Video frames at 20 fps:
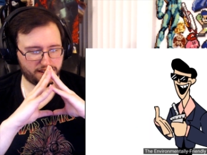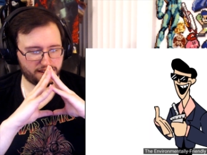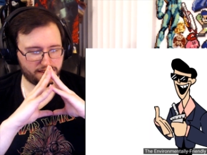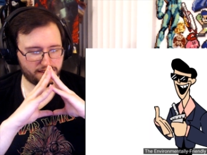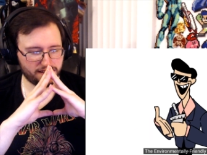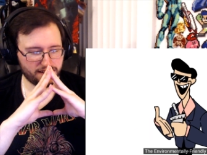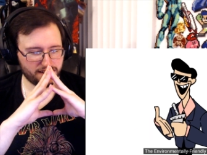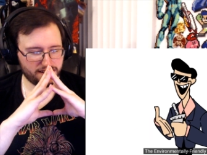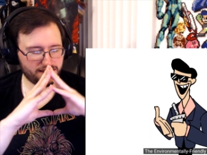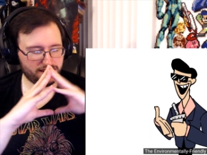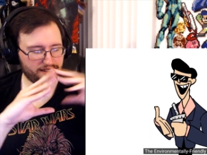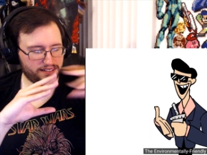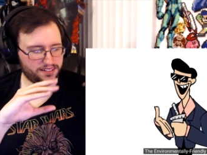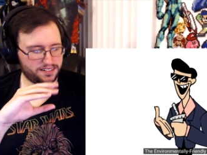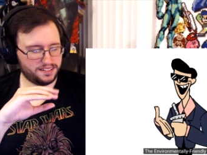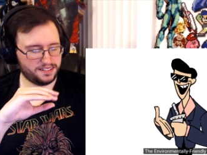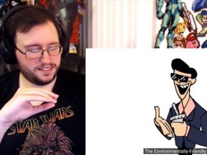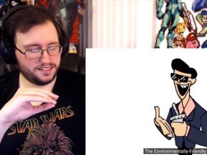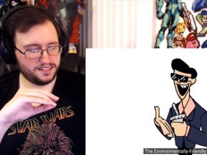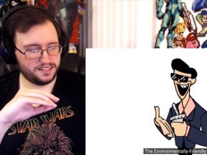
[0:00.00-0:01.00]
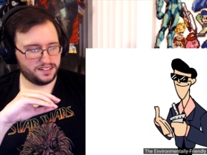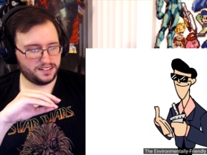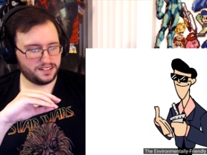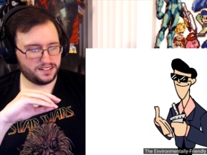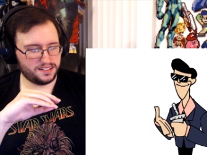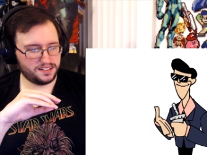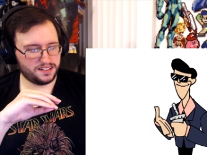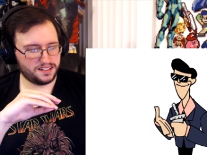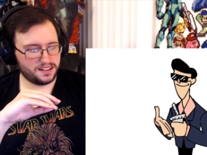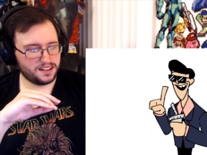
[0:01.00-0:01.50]
Environmentally friendly cup
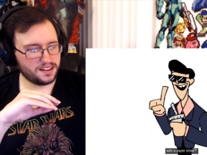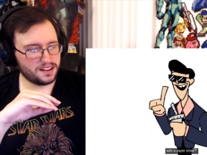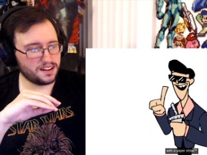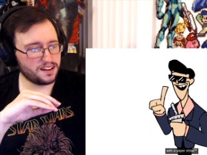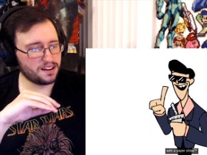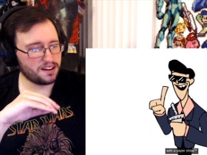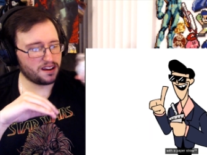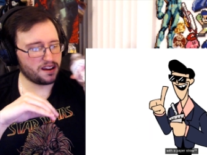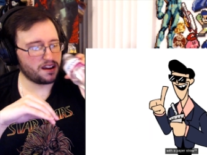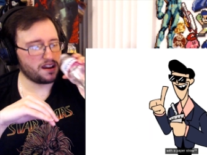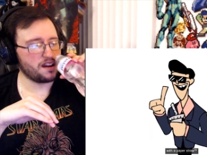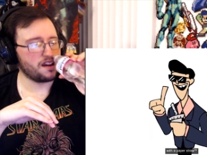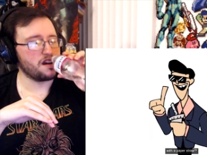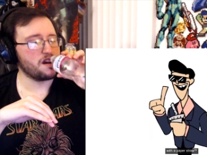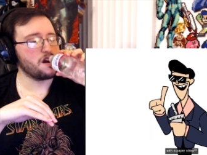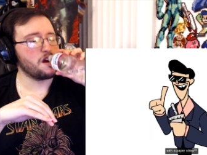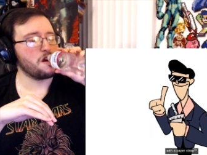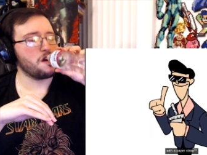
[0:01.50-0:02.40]
with a paper straw.